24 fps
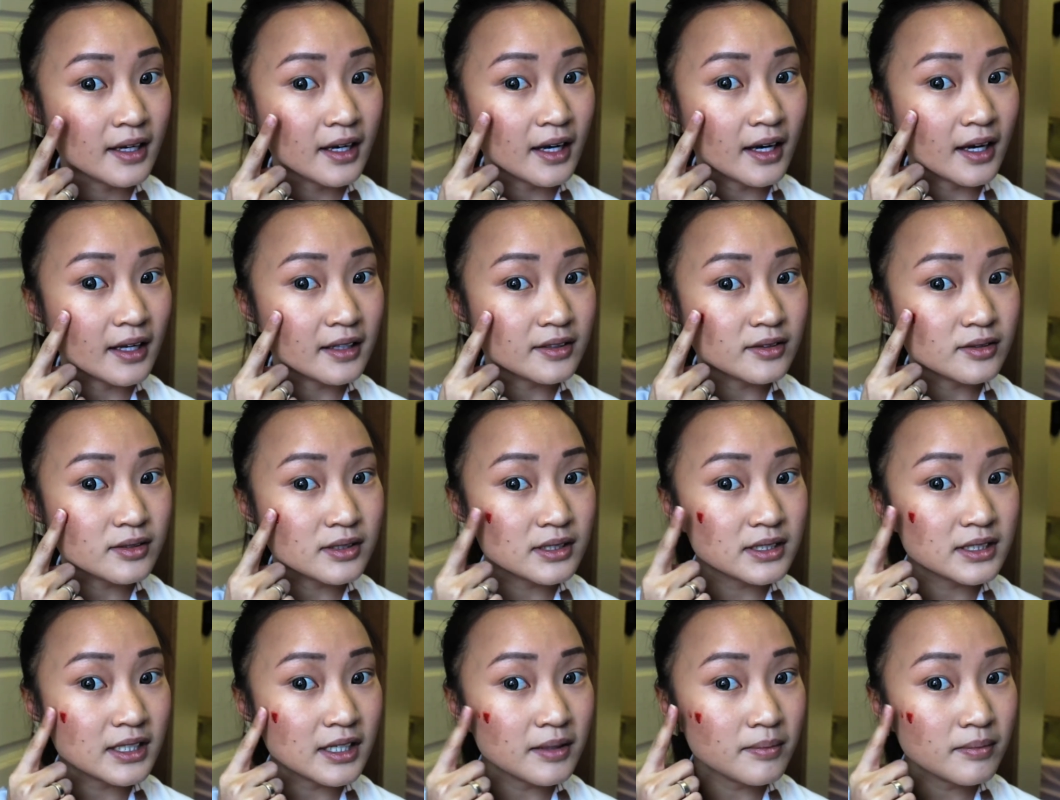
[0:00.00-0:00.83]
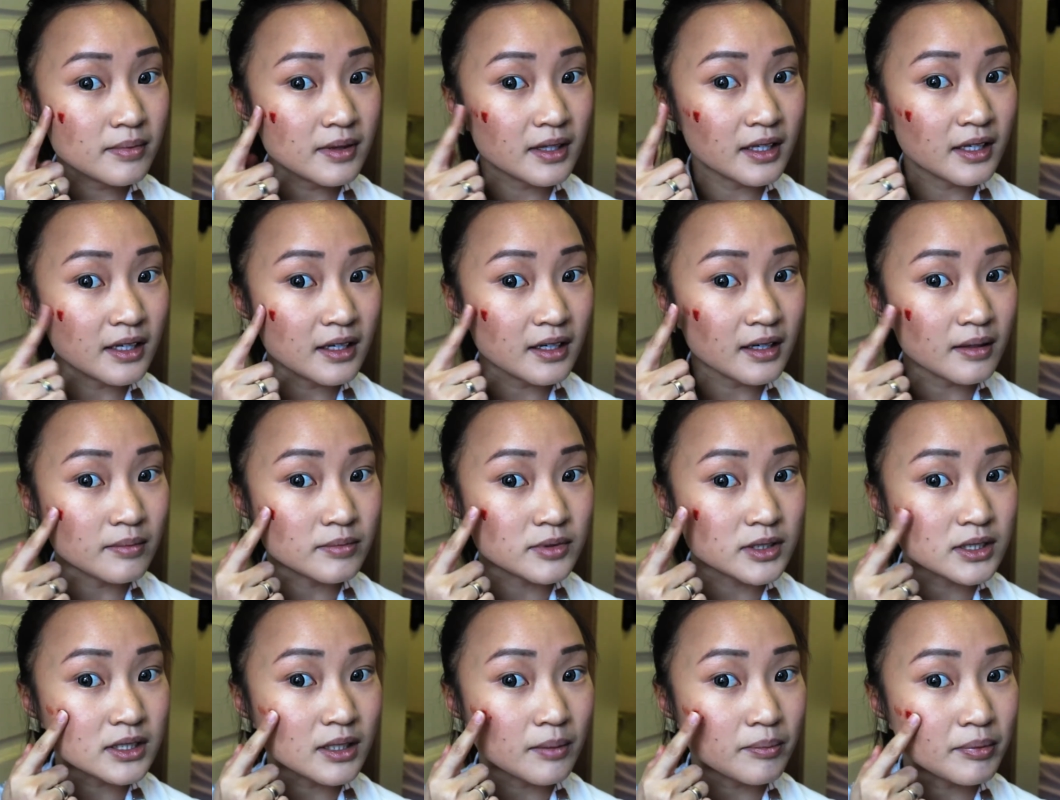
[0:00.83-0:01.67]
and to the same thing, I'm
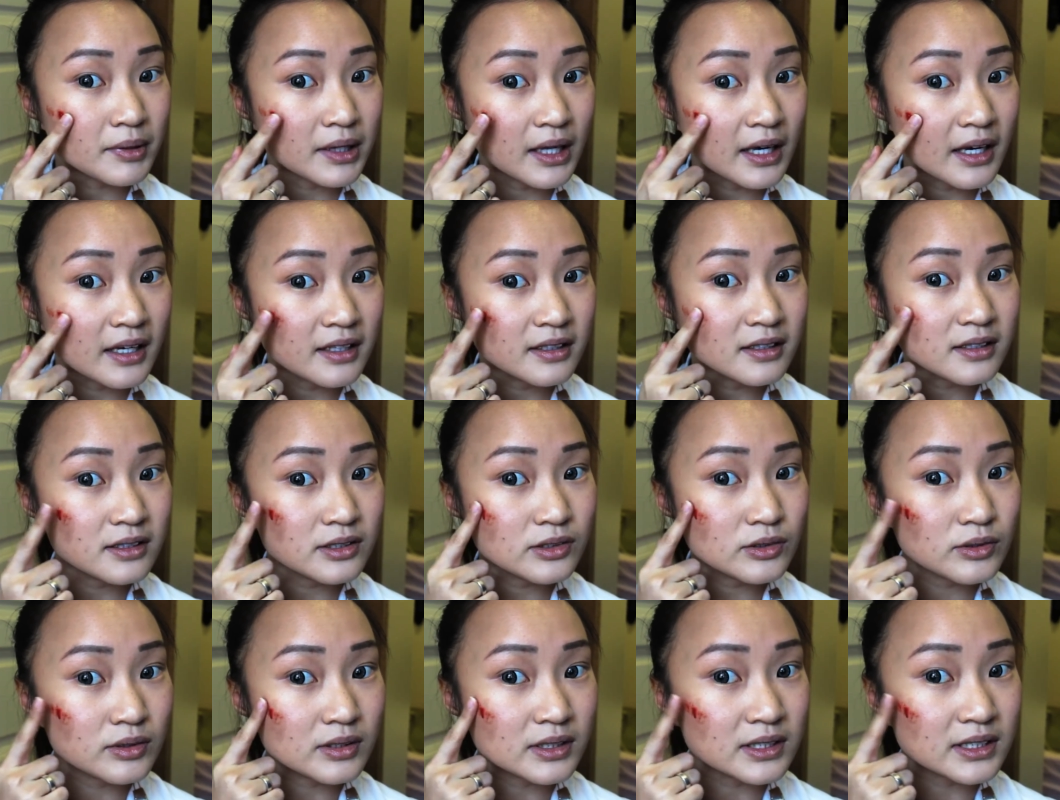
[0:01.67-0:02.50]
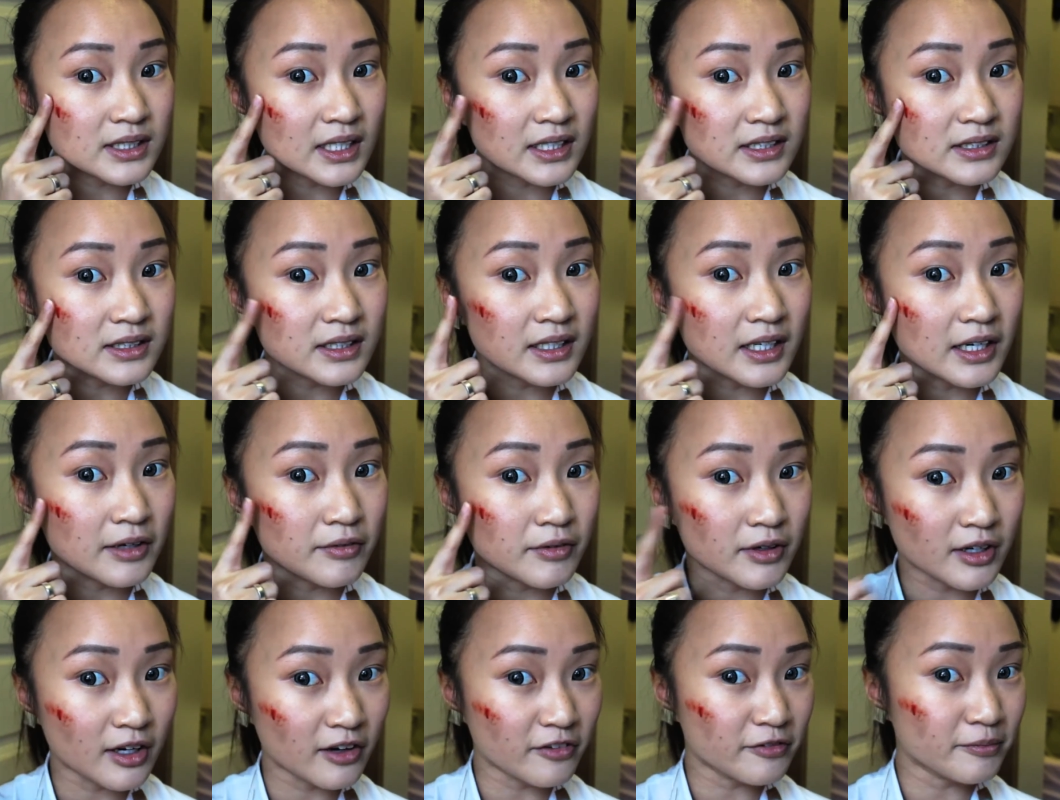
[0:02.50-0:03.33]
just applying this to the center
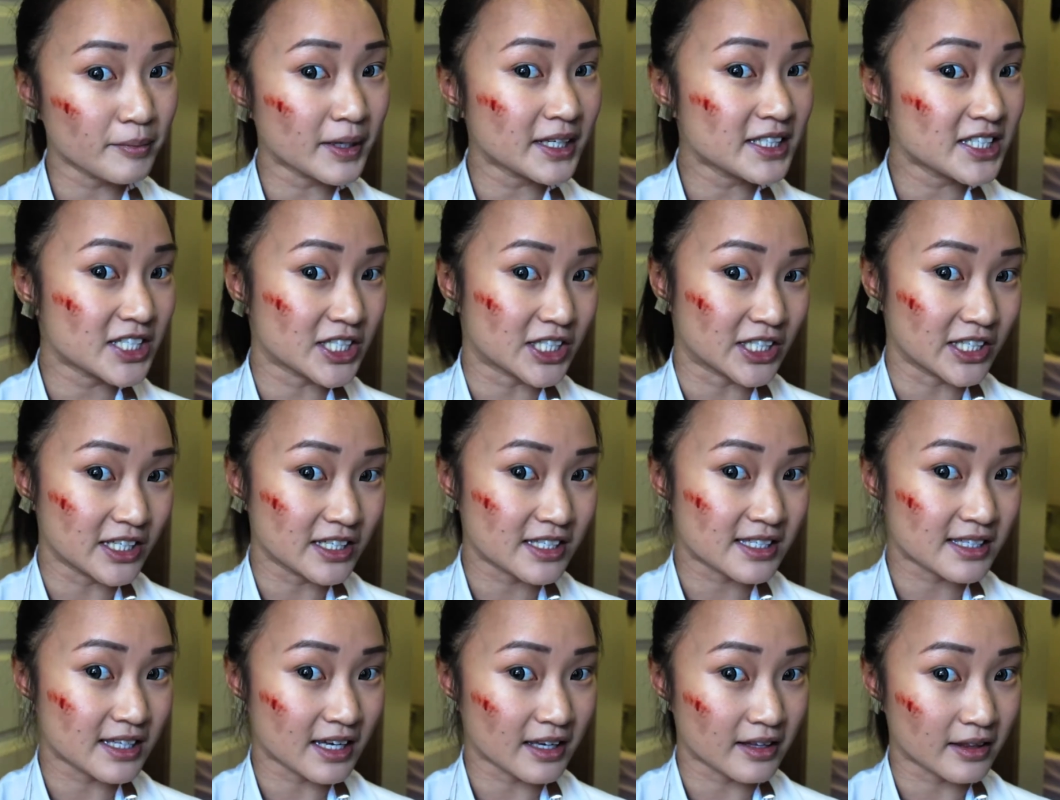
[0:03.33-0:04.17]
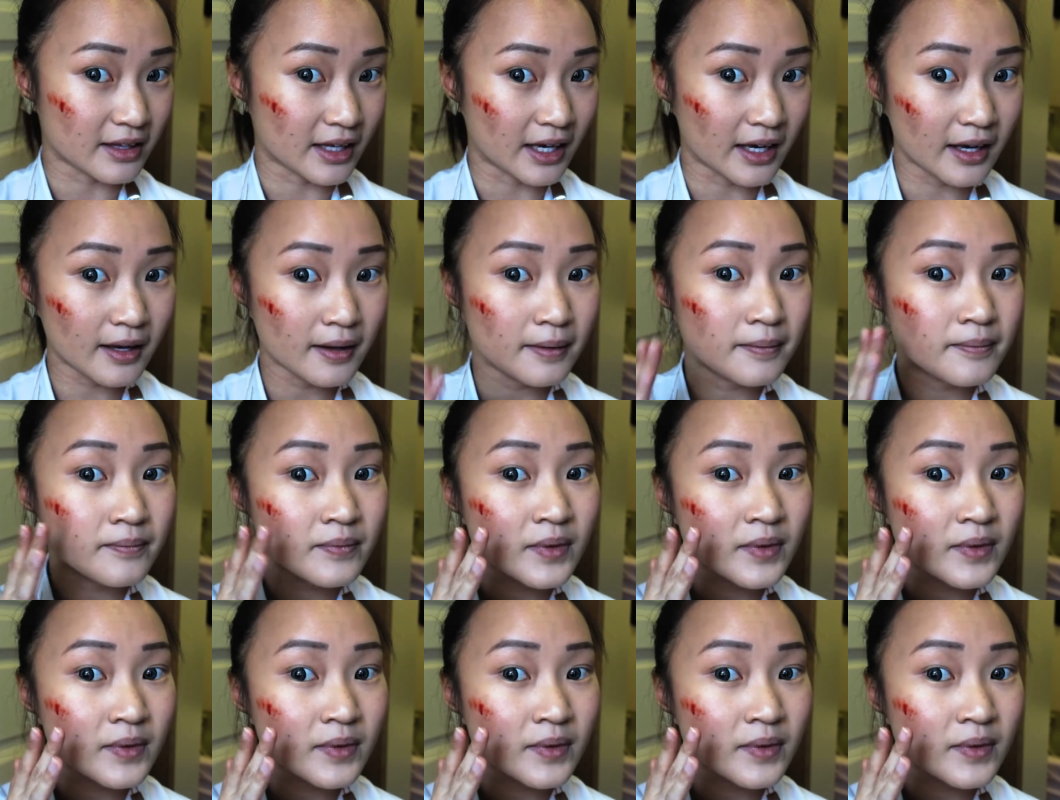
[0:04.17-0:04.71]
area of my cheeks like that.